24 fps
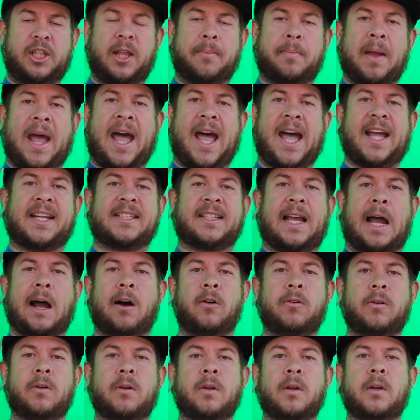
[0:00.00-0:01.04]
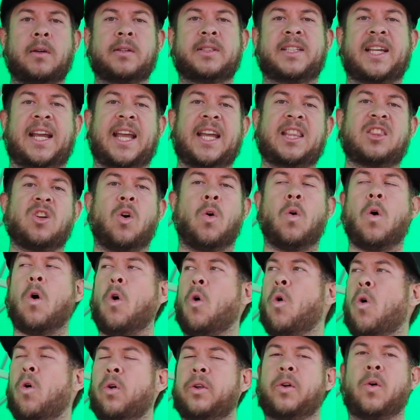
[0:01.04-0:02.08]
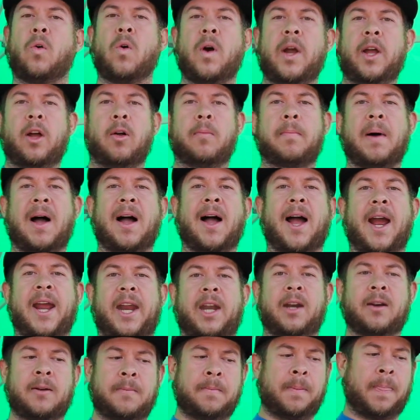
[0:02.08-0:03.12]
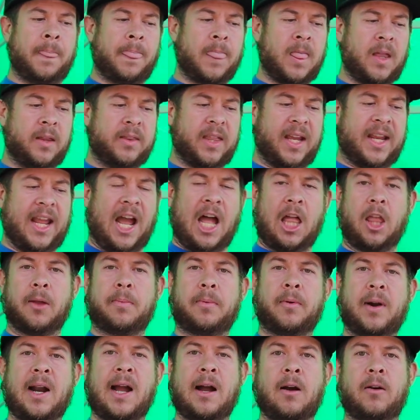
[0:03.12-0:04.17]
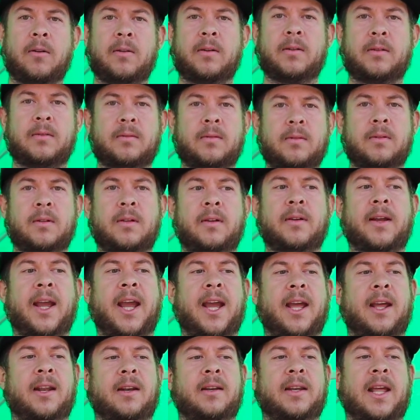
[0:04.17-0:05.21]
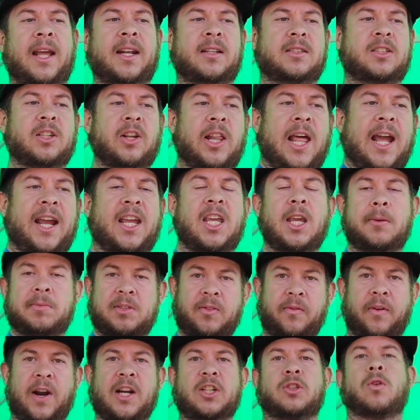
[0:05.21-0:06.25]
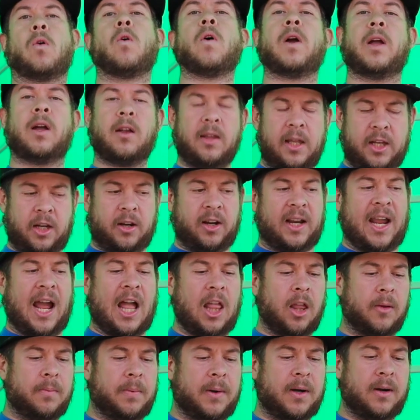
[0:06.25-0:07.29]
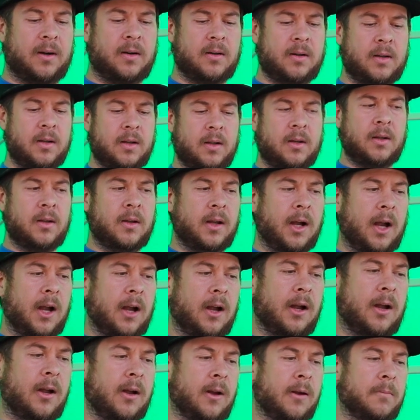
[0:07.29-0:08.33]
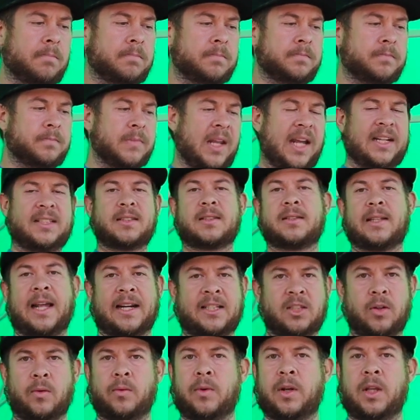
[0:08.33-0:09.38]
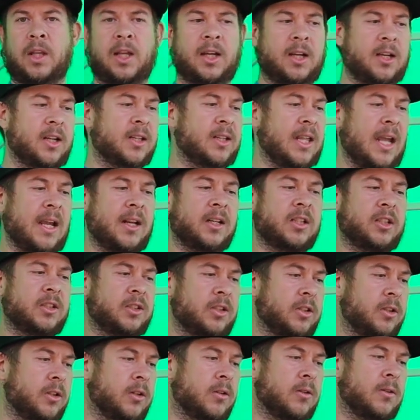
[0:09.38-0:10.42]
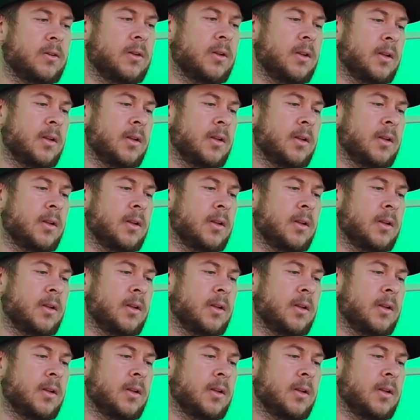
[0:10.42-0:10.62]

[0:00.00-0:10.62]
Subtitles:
the pads out to get the old oil behind the caliper out, and so that keeps fresh oil in your caliper. That's a really good thing to do.